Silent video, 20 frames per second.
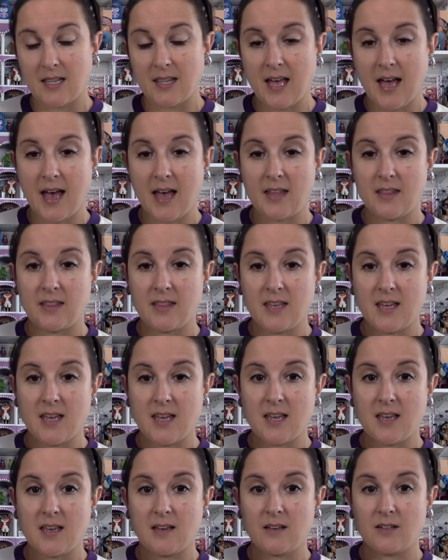that
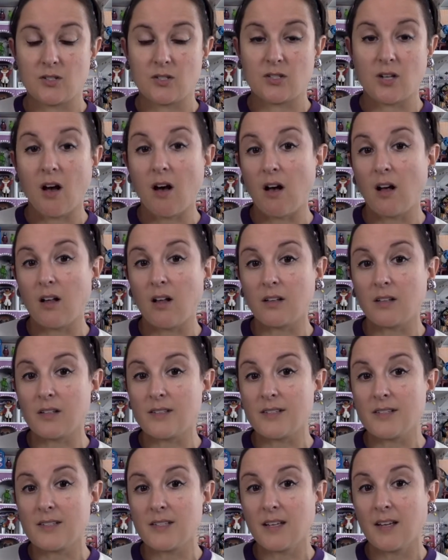the
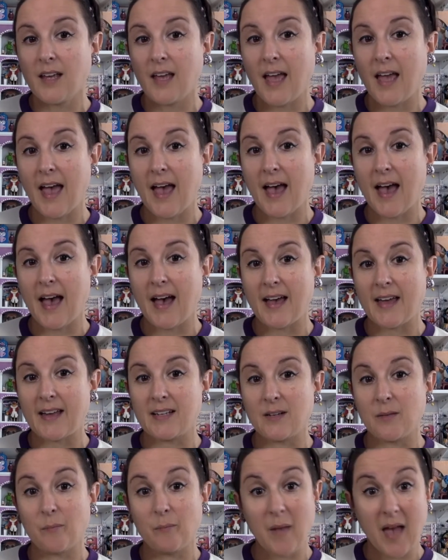dolls
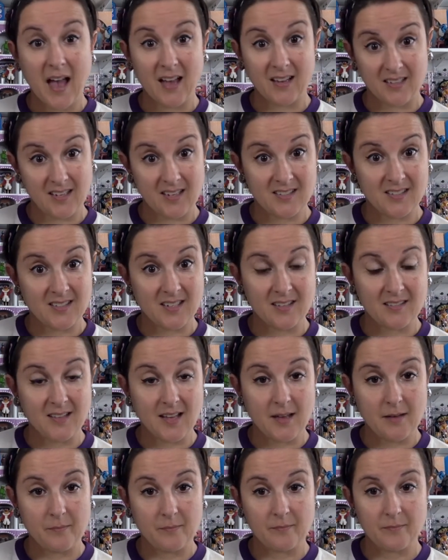had magnets in
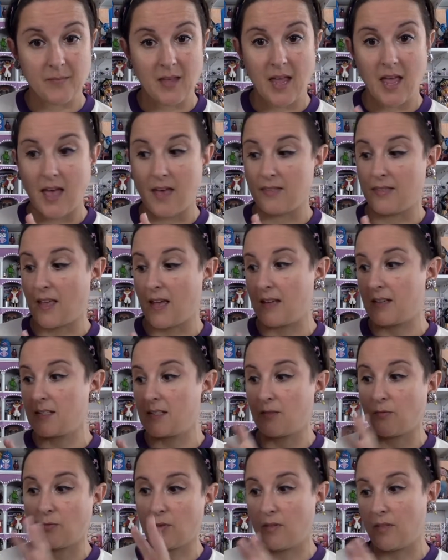them and that
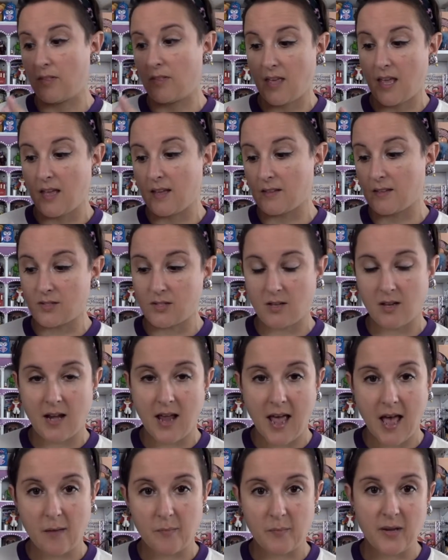different things could
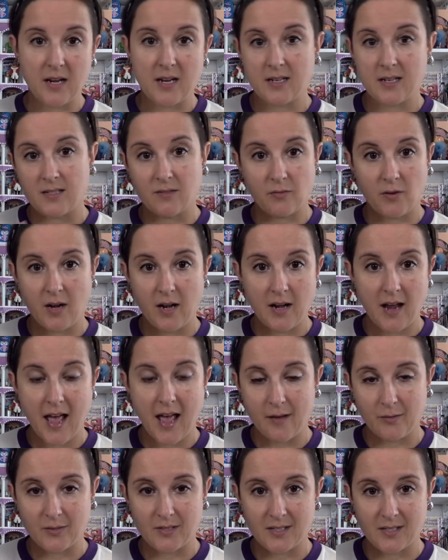happen in different
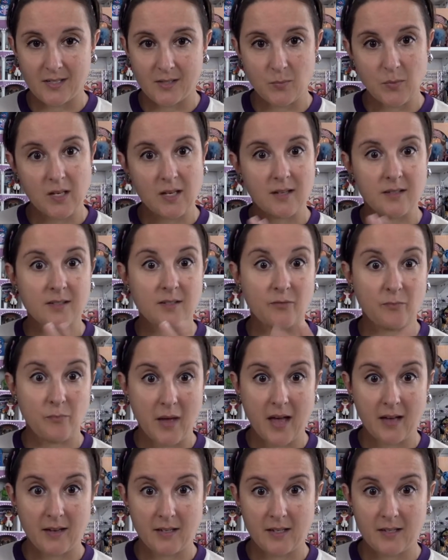houses because of
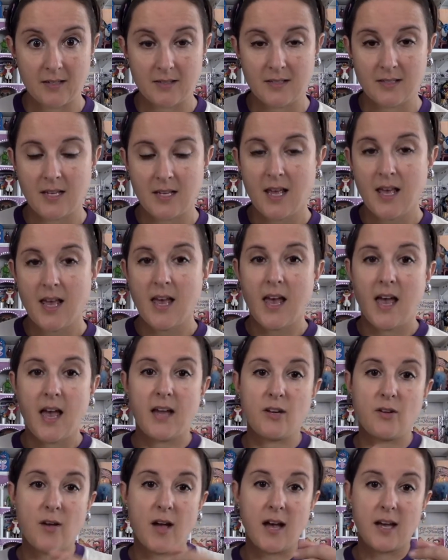magnets.
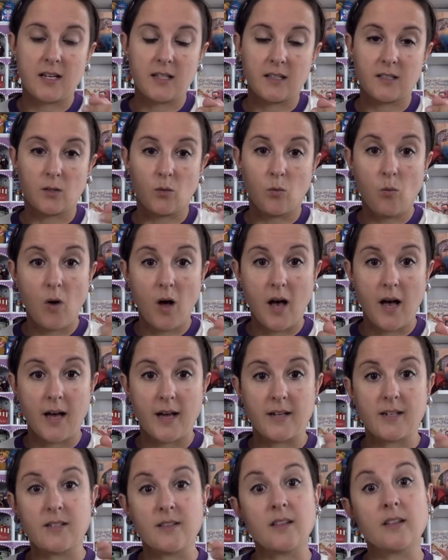And you had a little
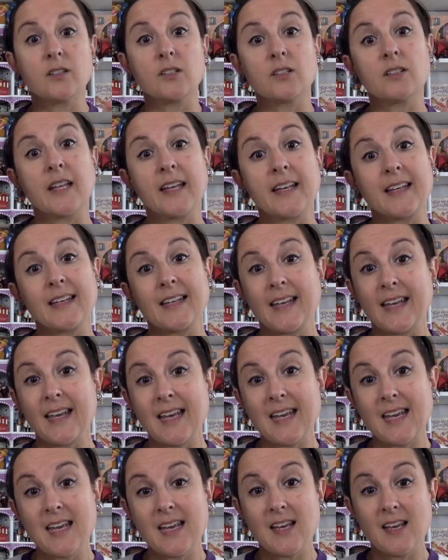wand that looked like a
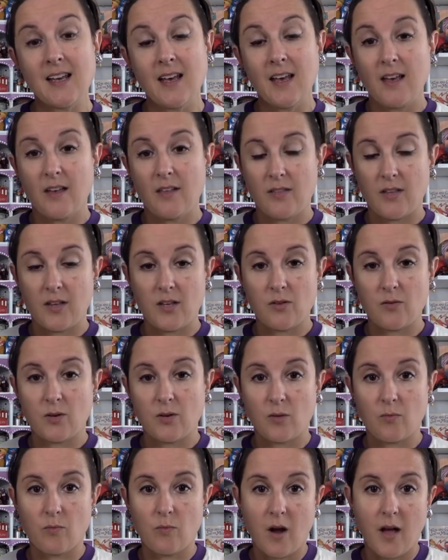key that you
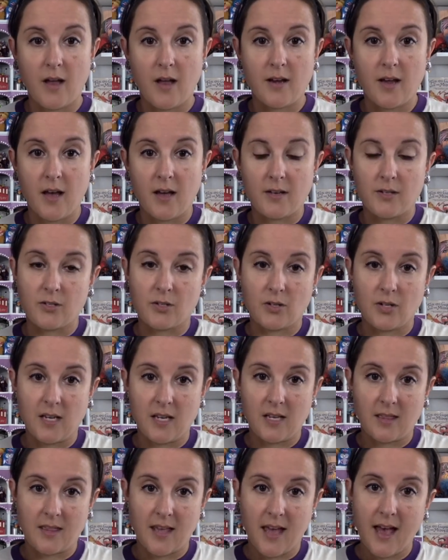could run
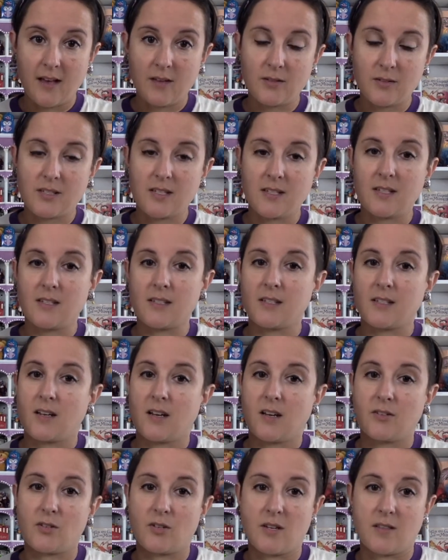underneath the houses and
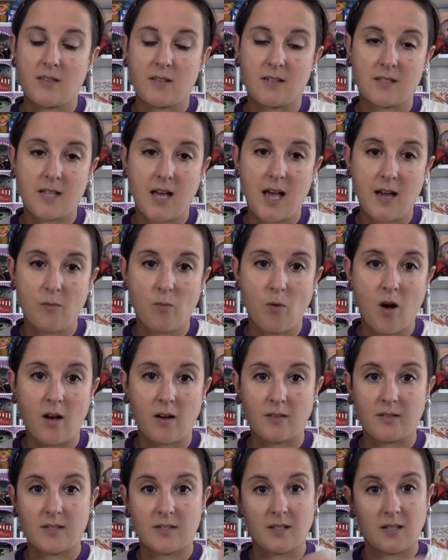underneath the
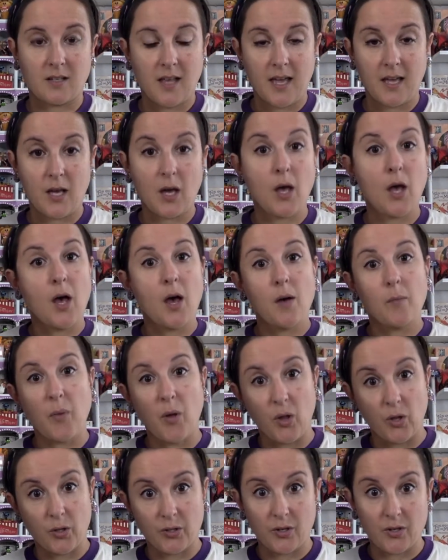sidewalks to like
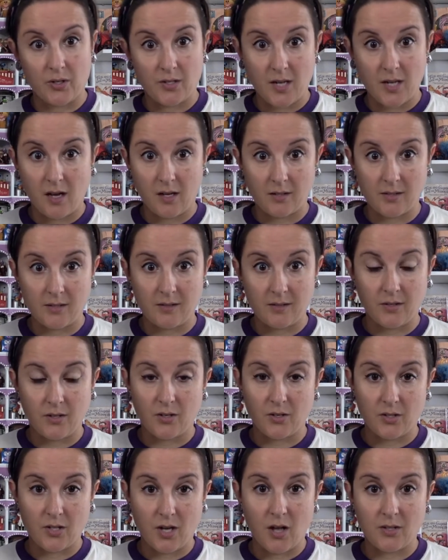pull your dog
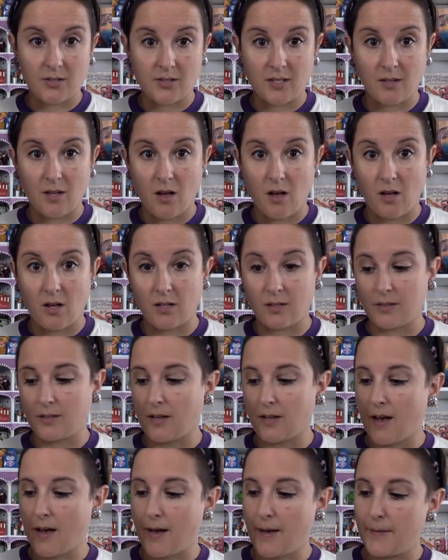your dolls along.
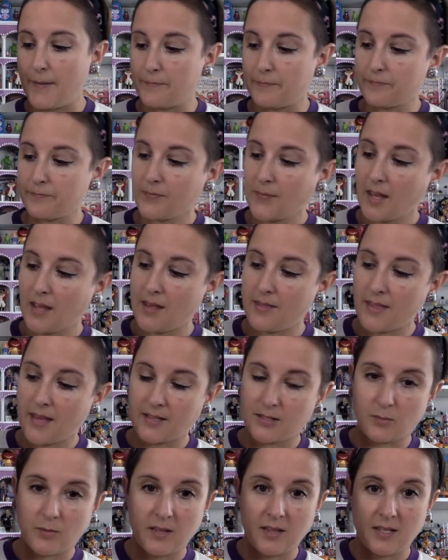Um, and
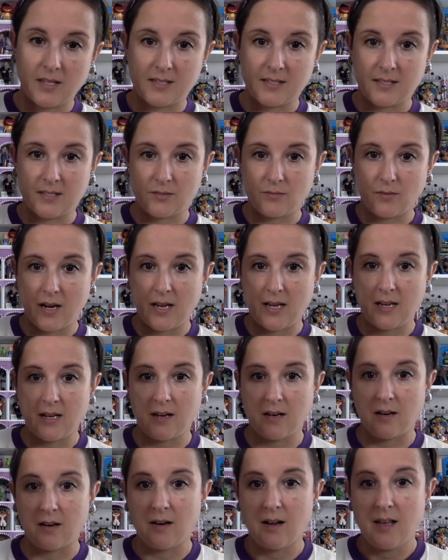that's what this is right
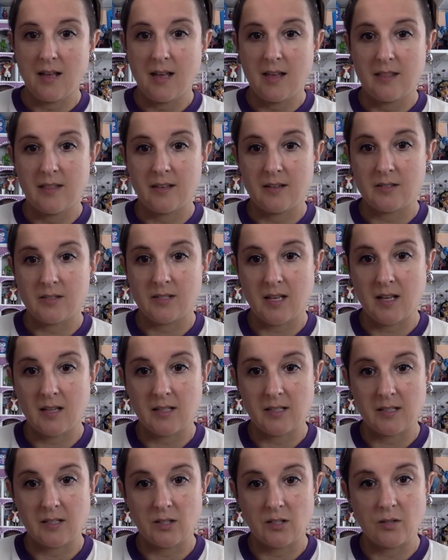here. There's a
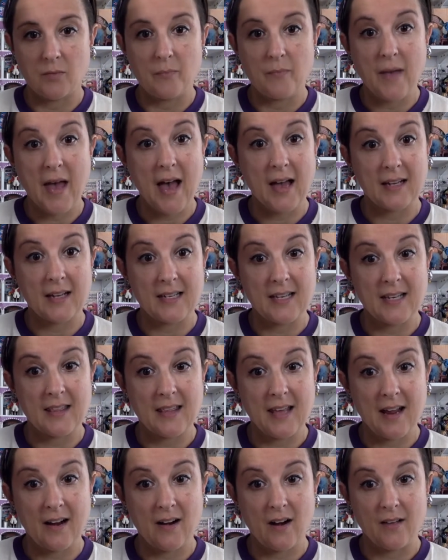little magnet
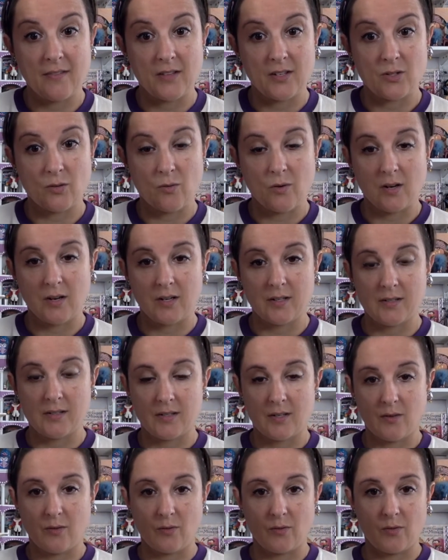there on the door,
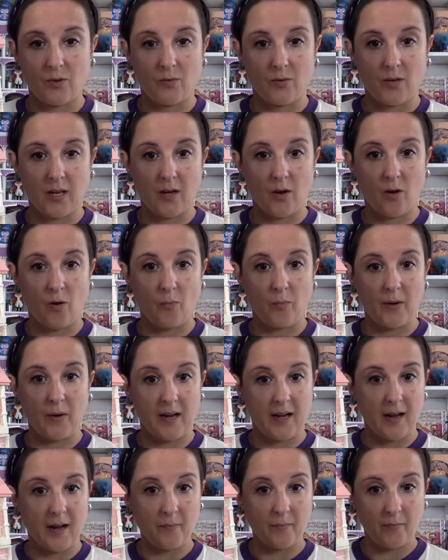so you can open
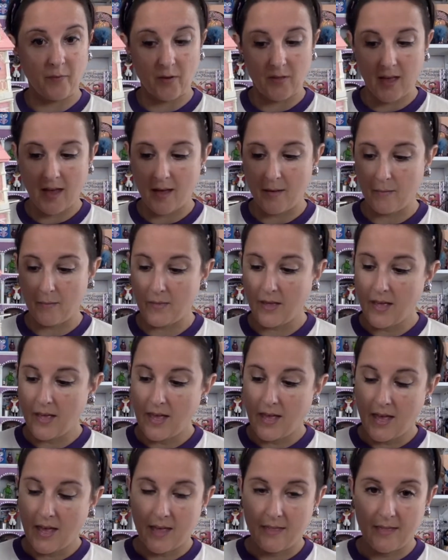it up for them,
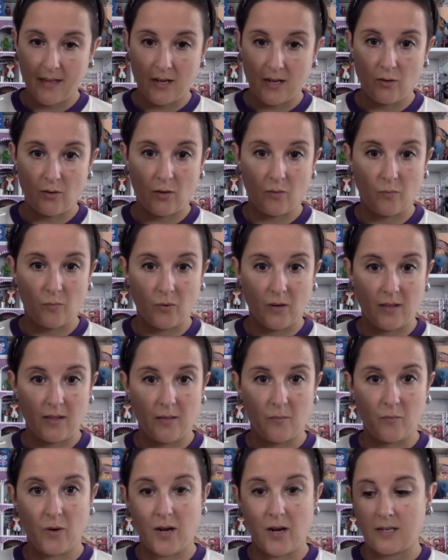and then you can bring
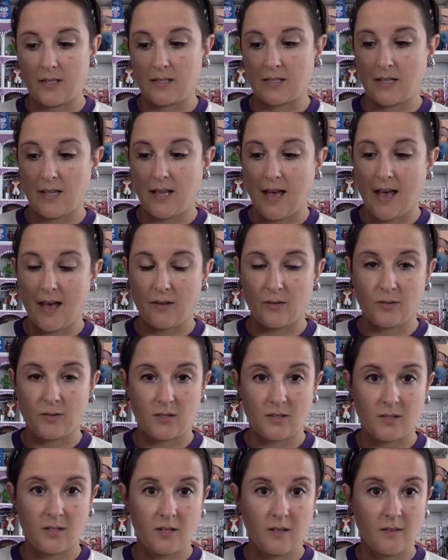them right into the
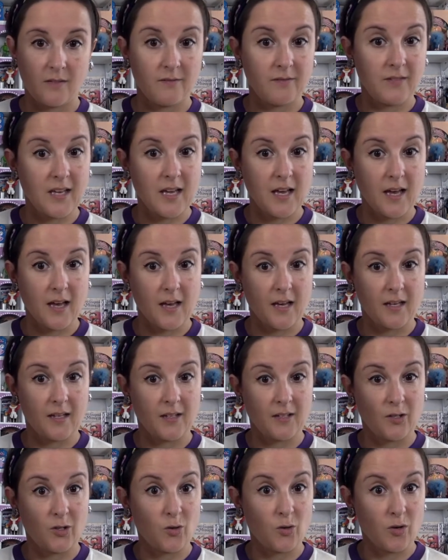house via
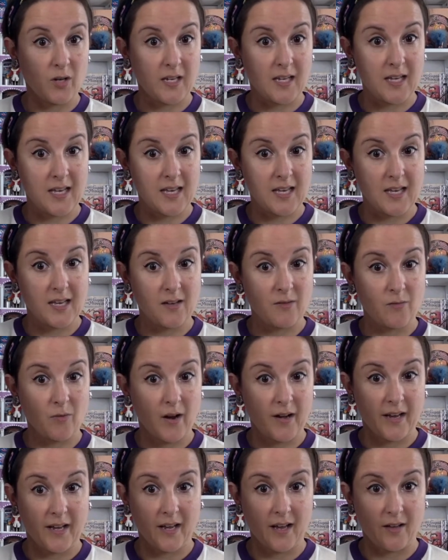your key
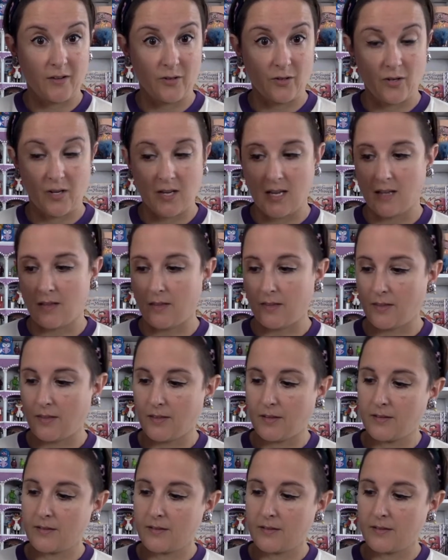running underneath.